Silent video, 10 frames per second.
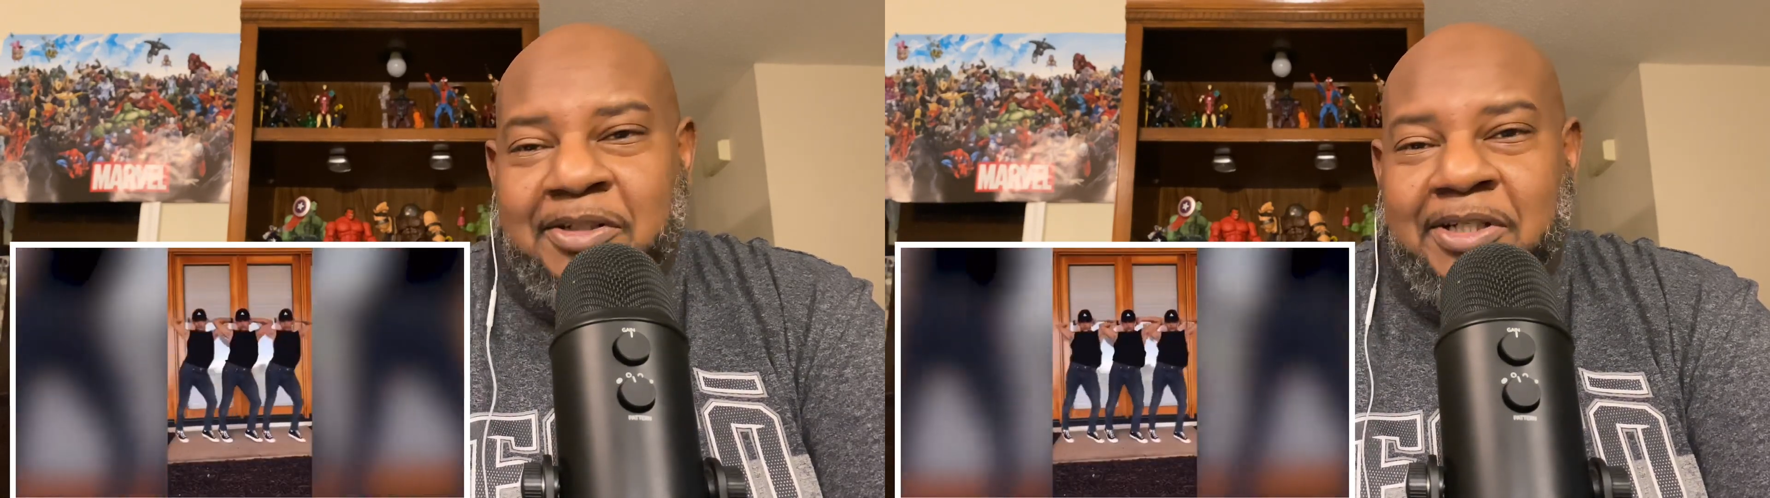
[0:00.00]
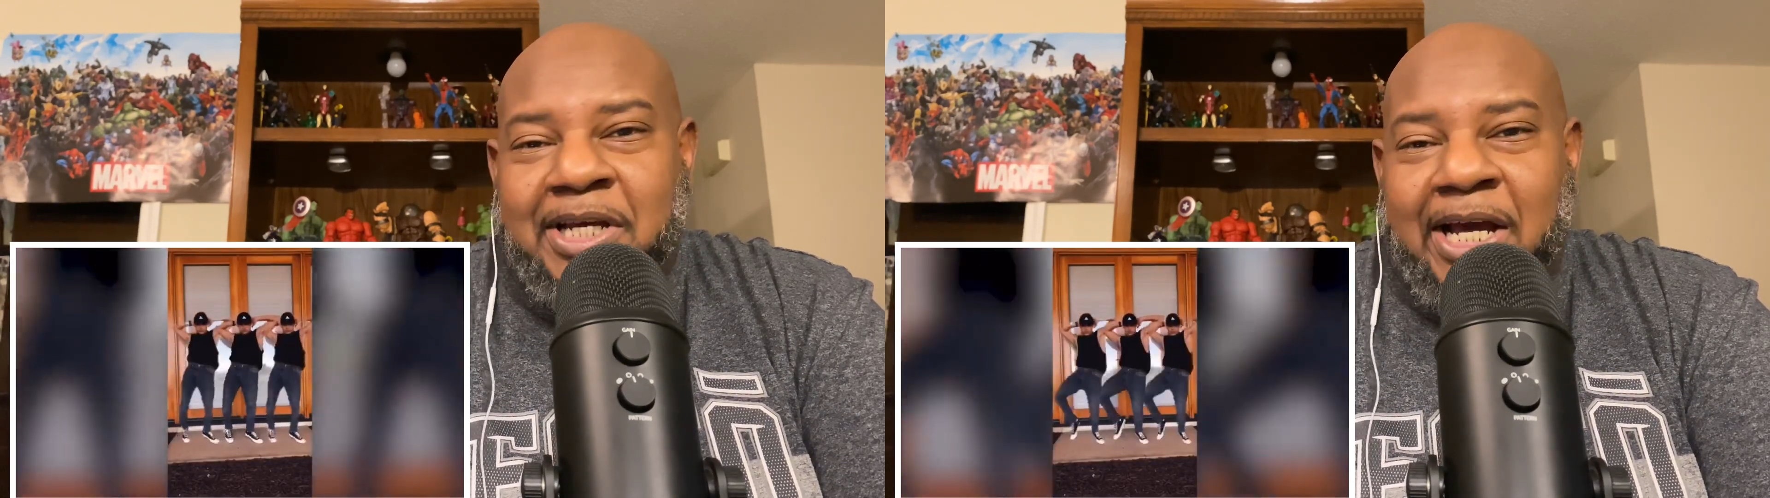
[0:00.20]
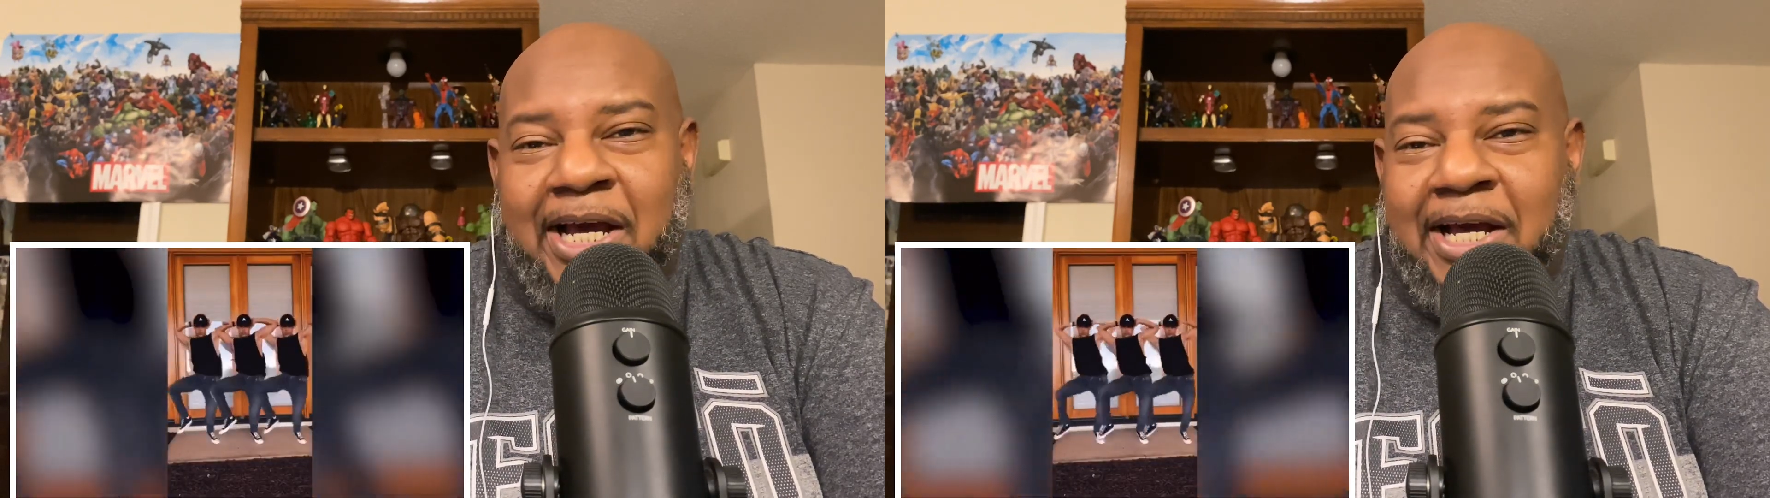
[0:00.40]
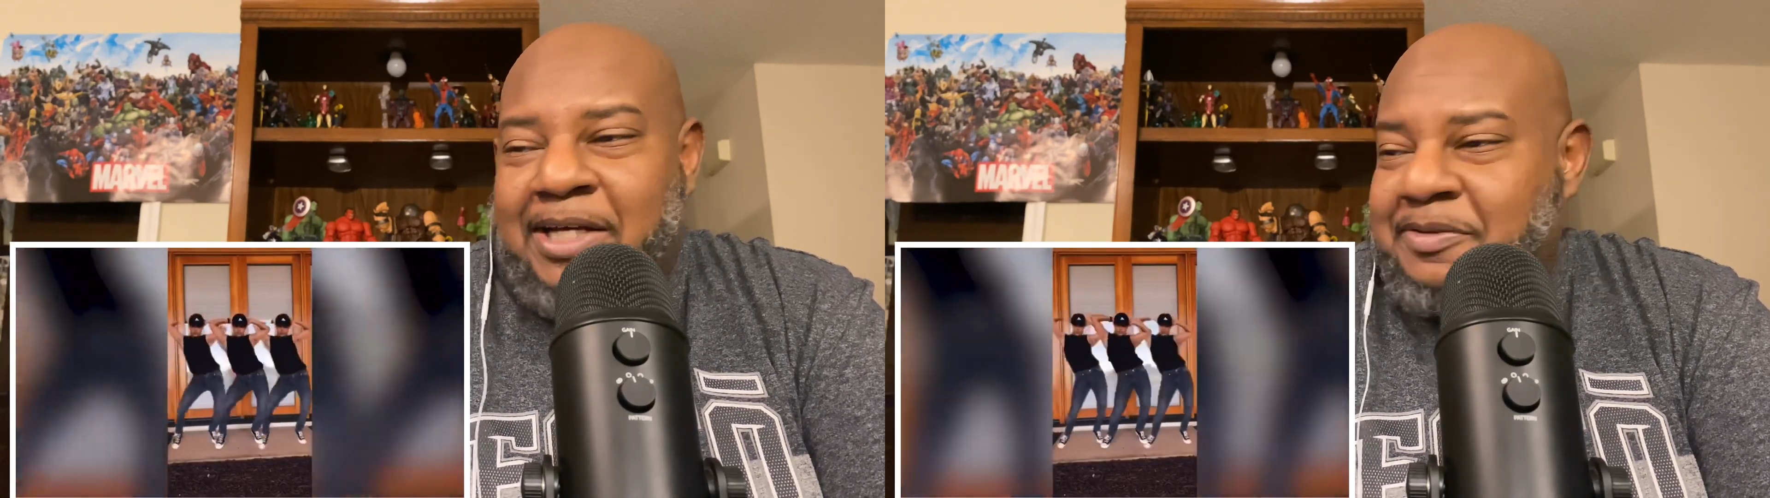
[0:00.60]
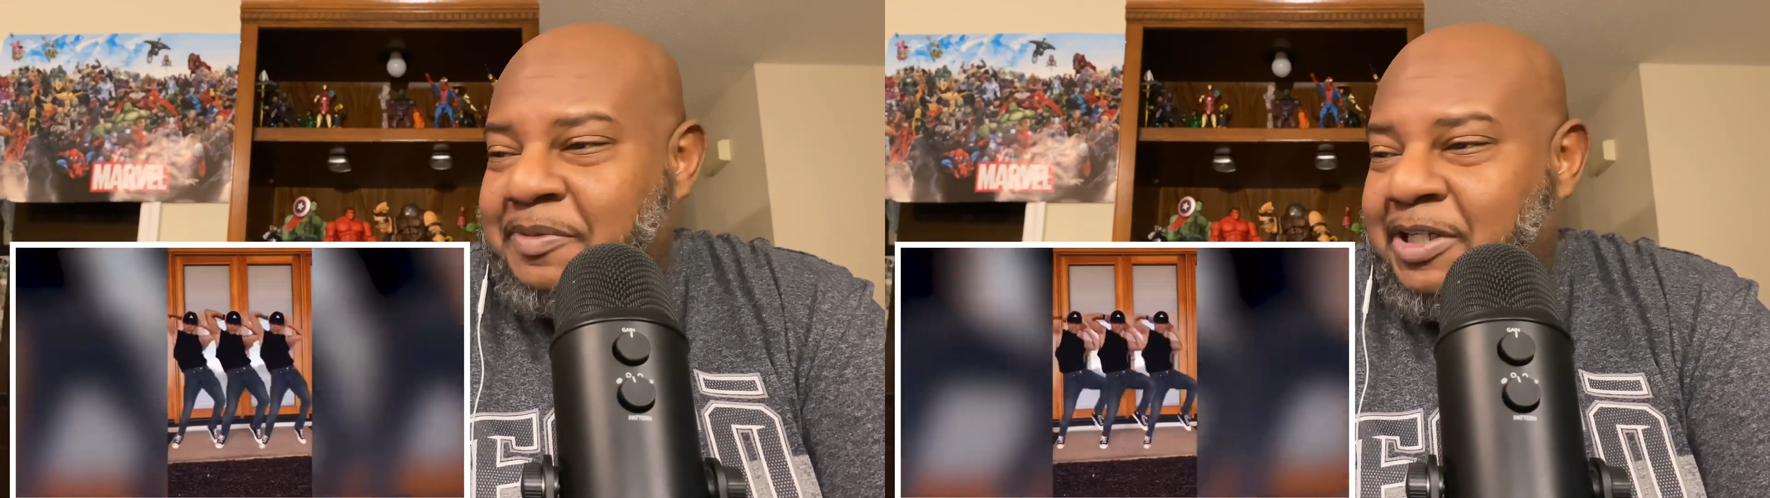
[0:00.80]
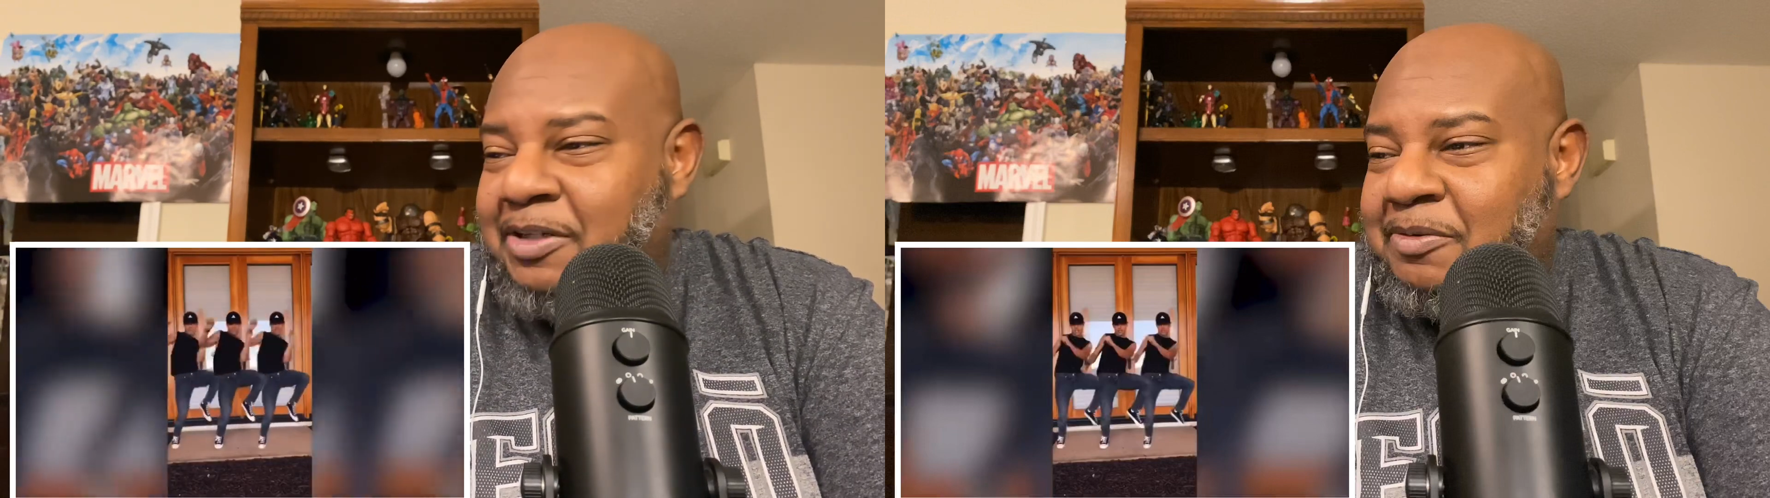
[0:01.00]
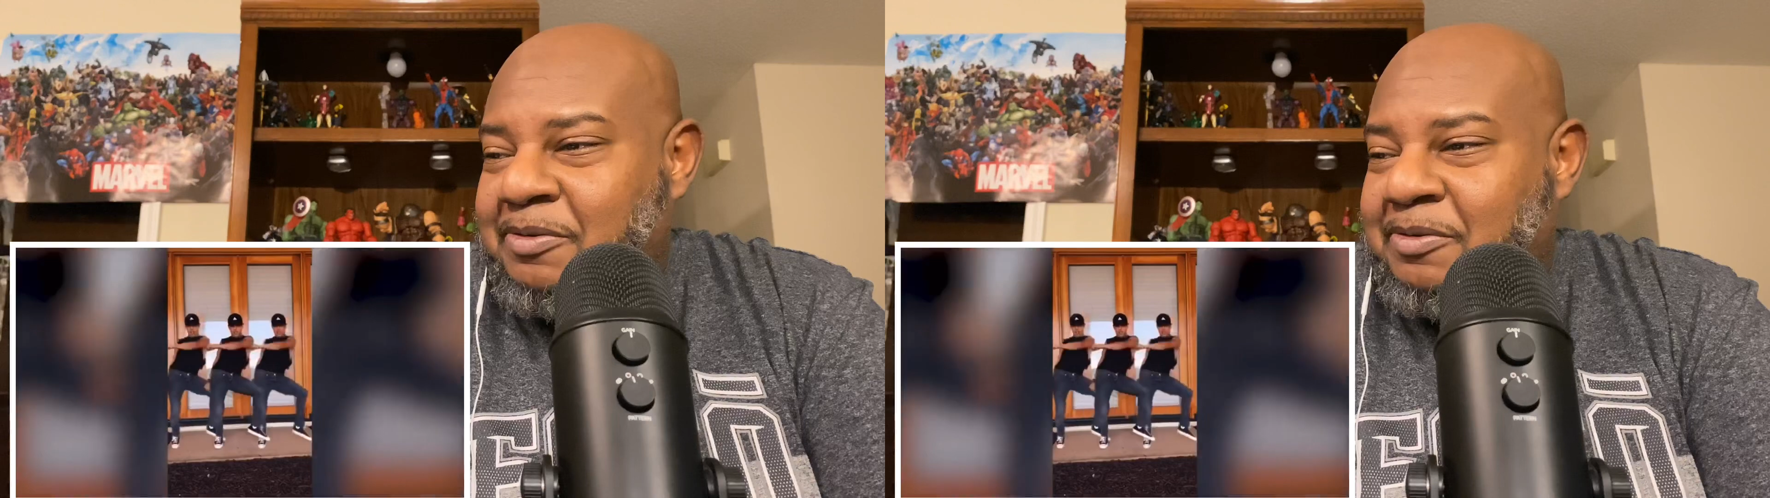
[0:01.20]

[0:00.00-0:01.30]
Guys, man, I don't